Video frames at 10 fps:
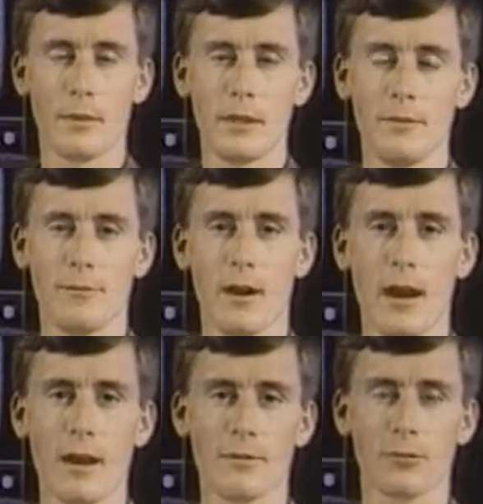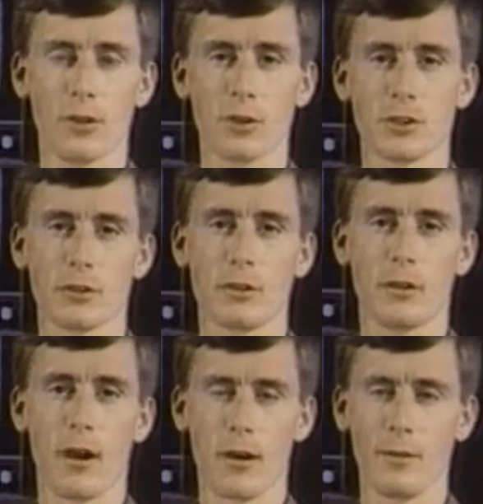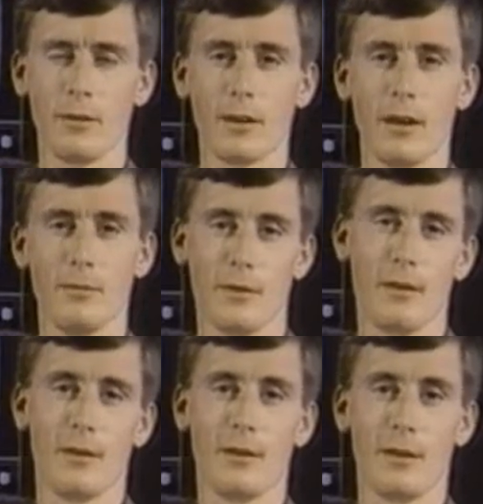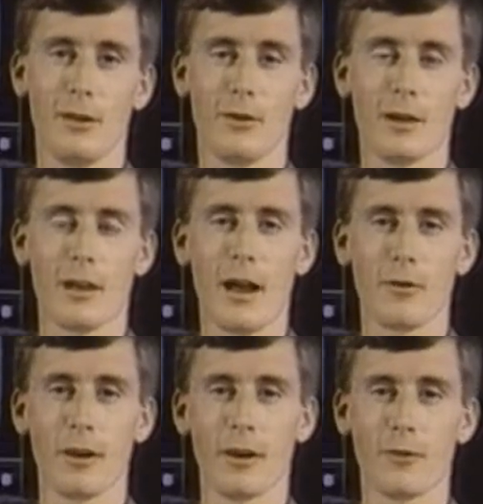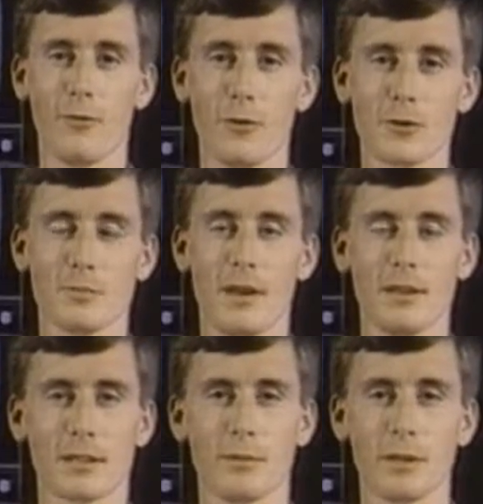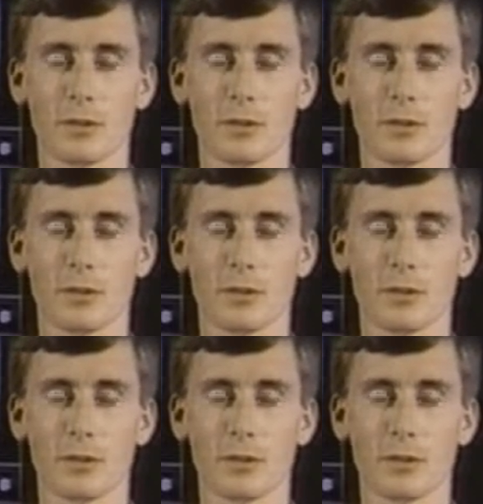I'm an E5 Sergeant, Army type, here at Lowry Air Force Base.